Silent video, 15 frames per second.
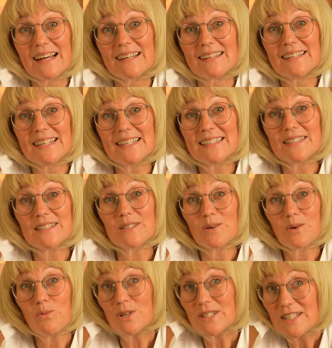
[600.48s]
that this
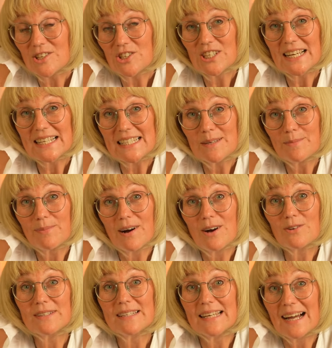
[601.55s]
wasn't just
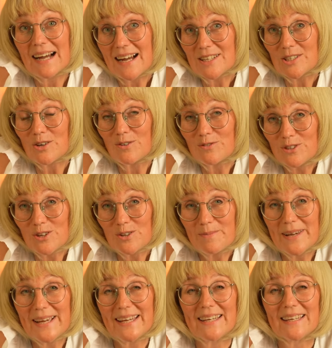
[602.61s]
about the art of doll
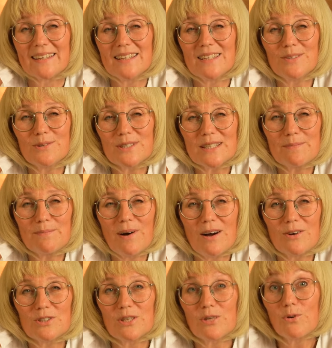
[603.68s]
making. It was
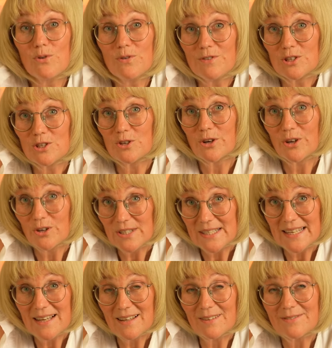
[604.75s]
about proving to
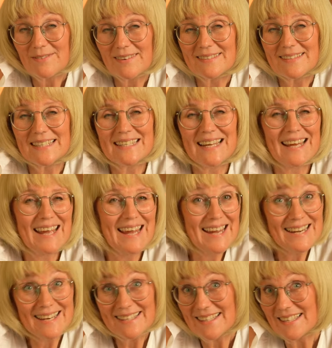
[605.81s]
herself that
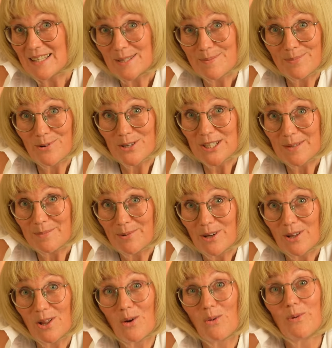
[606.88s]
anything is
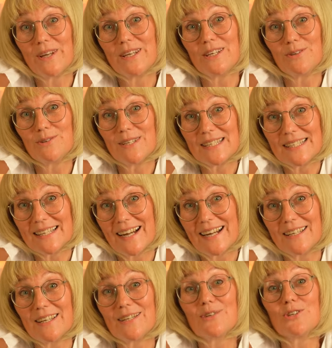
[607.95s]
possible when you
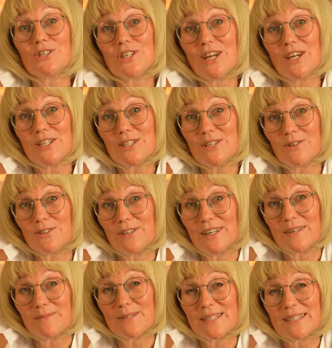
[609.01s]
decide to chase your
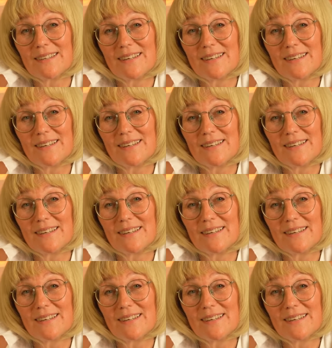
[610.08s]
dreams,